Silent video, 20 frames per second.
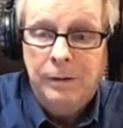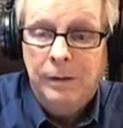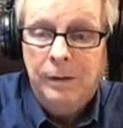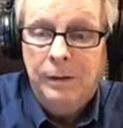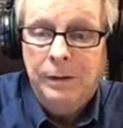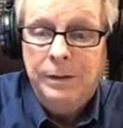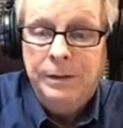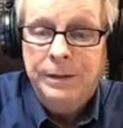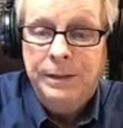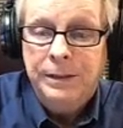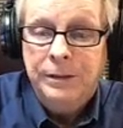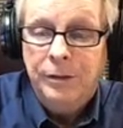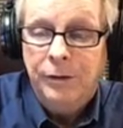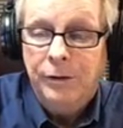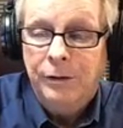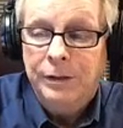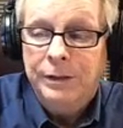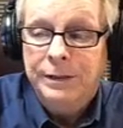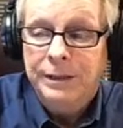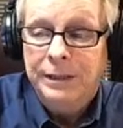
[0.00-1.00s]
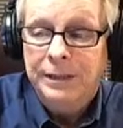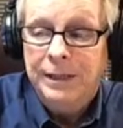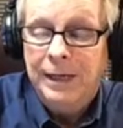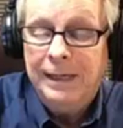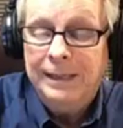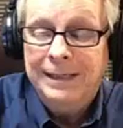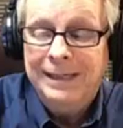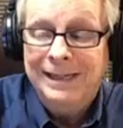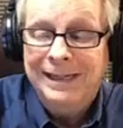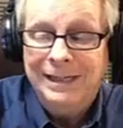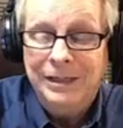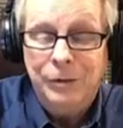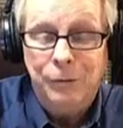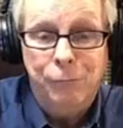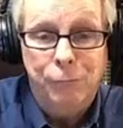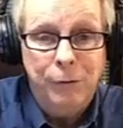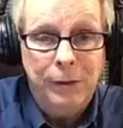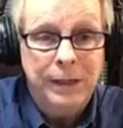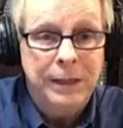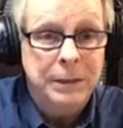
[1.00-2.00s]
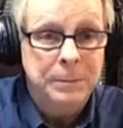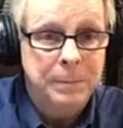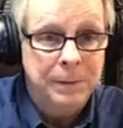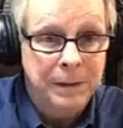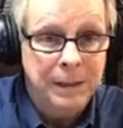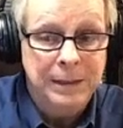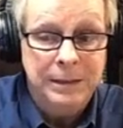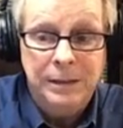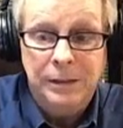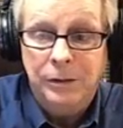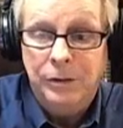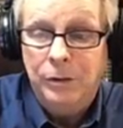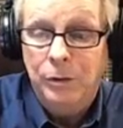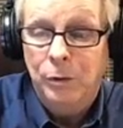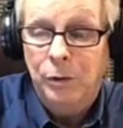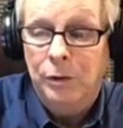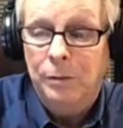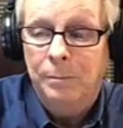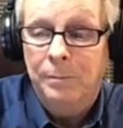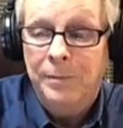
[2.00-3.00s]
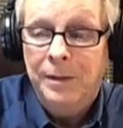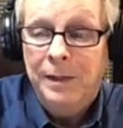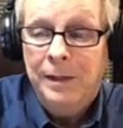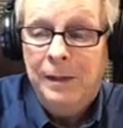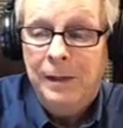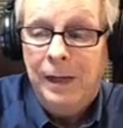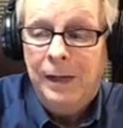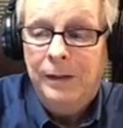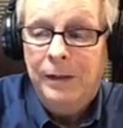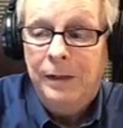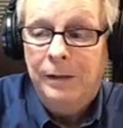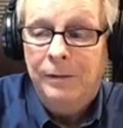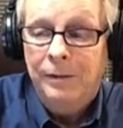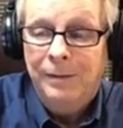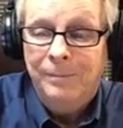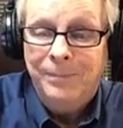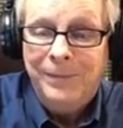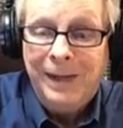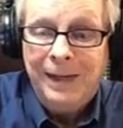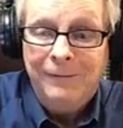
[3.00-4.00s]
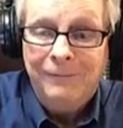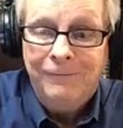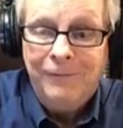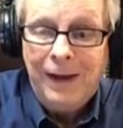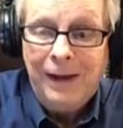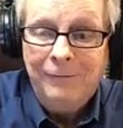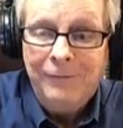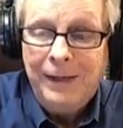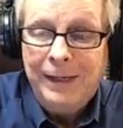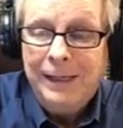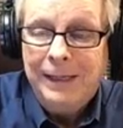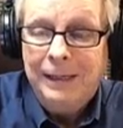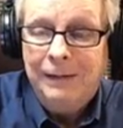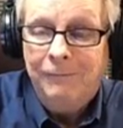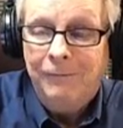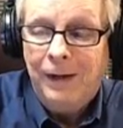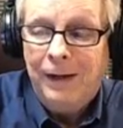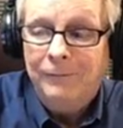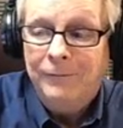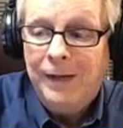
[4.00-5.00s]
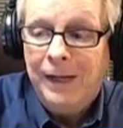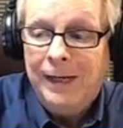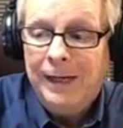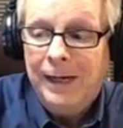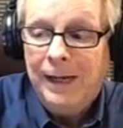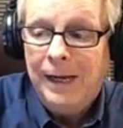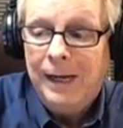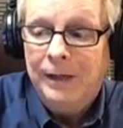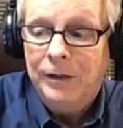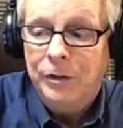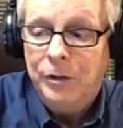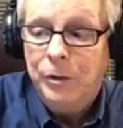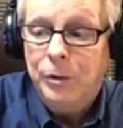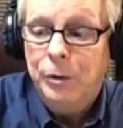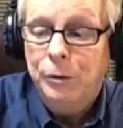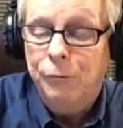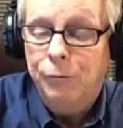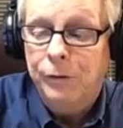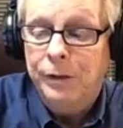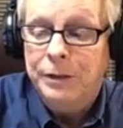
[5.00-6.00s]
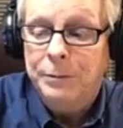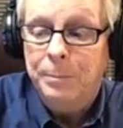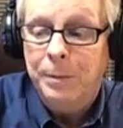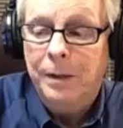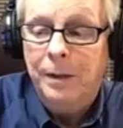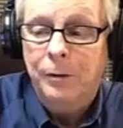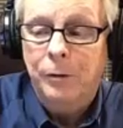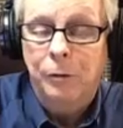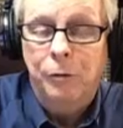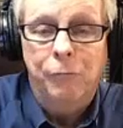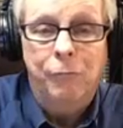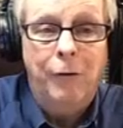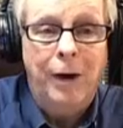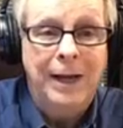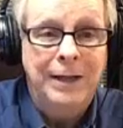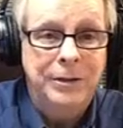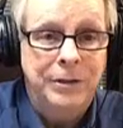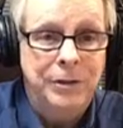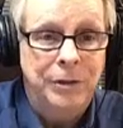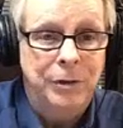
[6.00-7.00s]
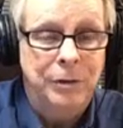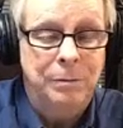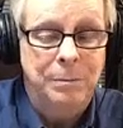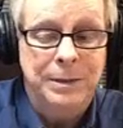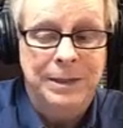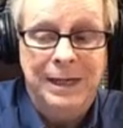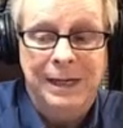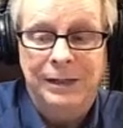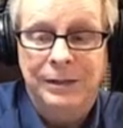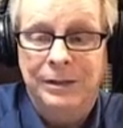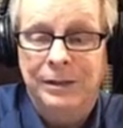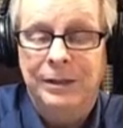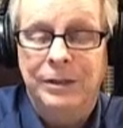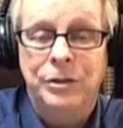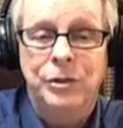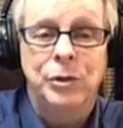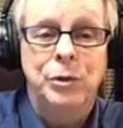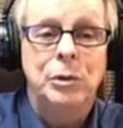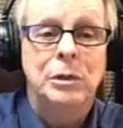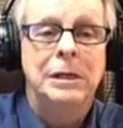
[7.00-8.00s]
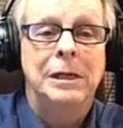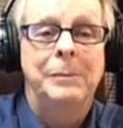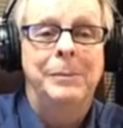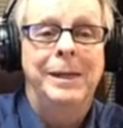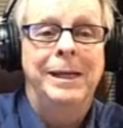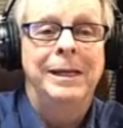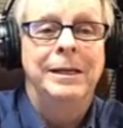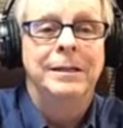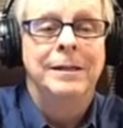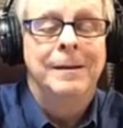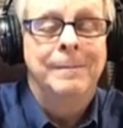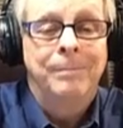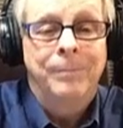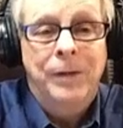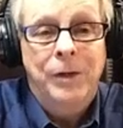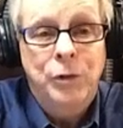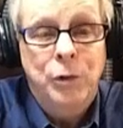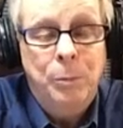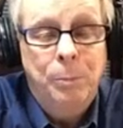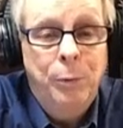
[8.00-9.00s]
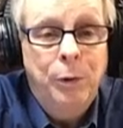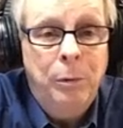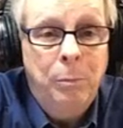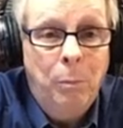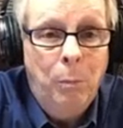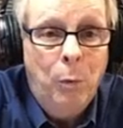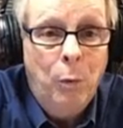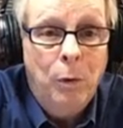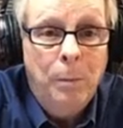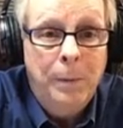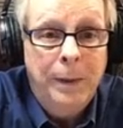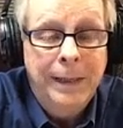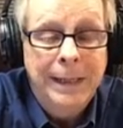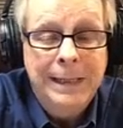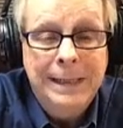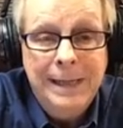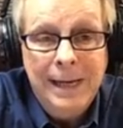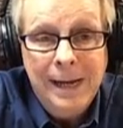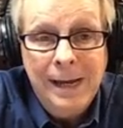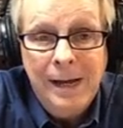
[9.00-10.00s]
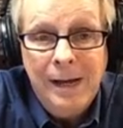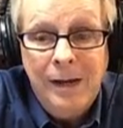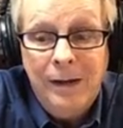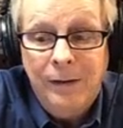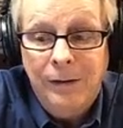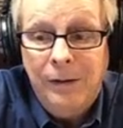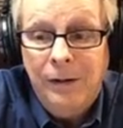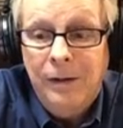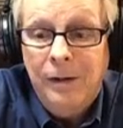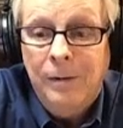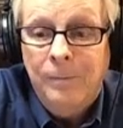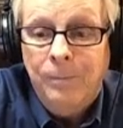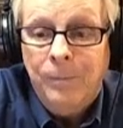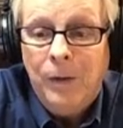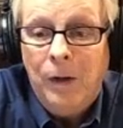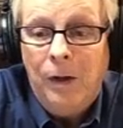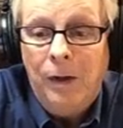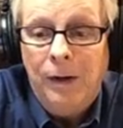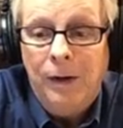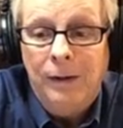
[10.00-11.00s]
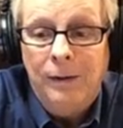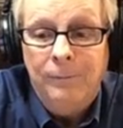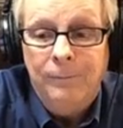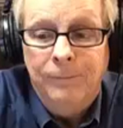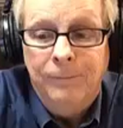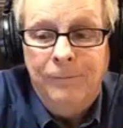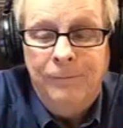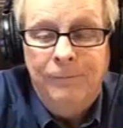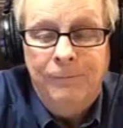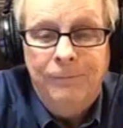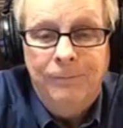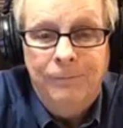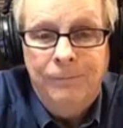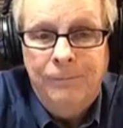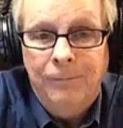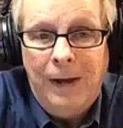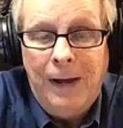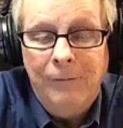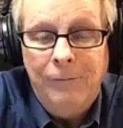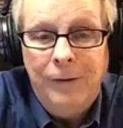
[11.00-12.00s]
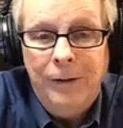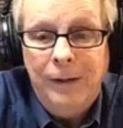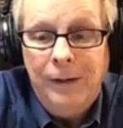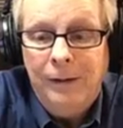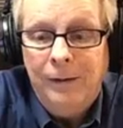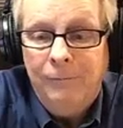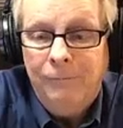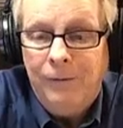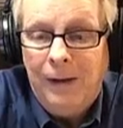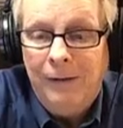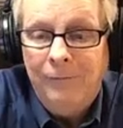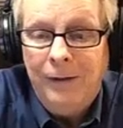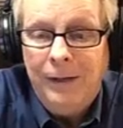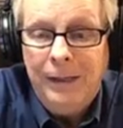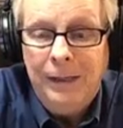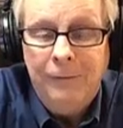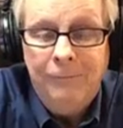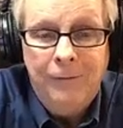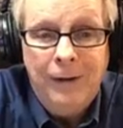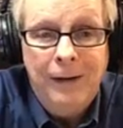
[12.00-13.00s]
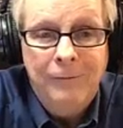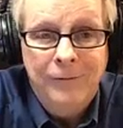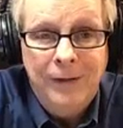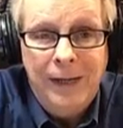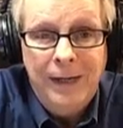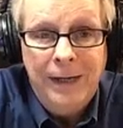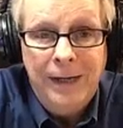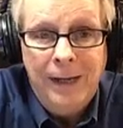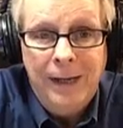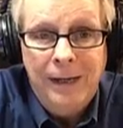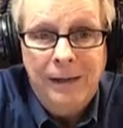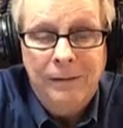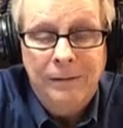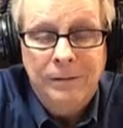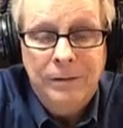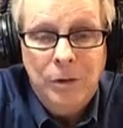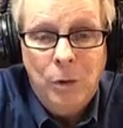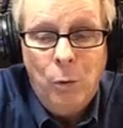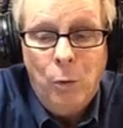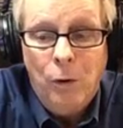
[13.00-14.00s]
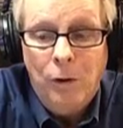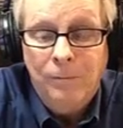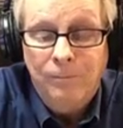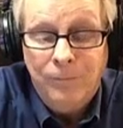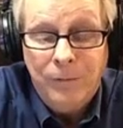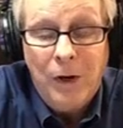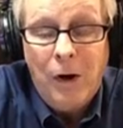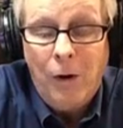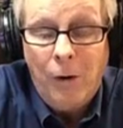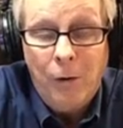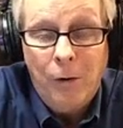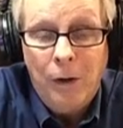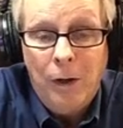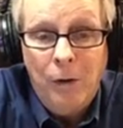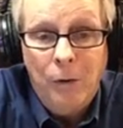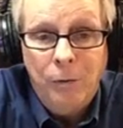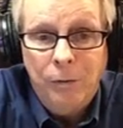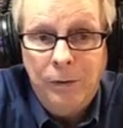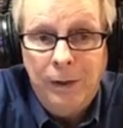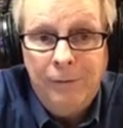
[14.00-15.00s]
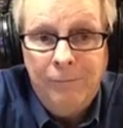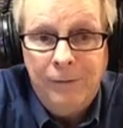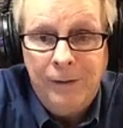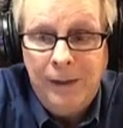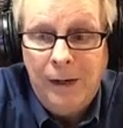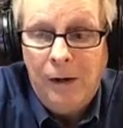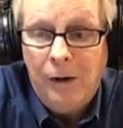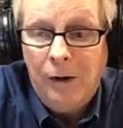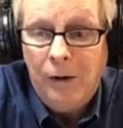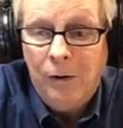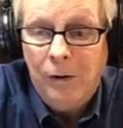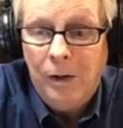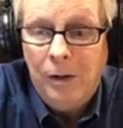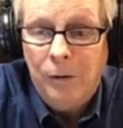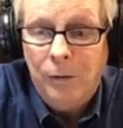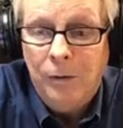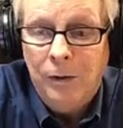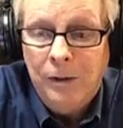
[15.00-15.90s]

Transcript: 600 to 619, it's a risk, but they still do them. And then 580 to 599, huge risk, but under the right circumstance. And this usually means that you're putting more money down on a 580 to 599 score. Harder loan, definitely a harder loan.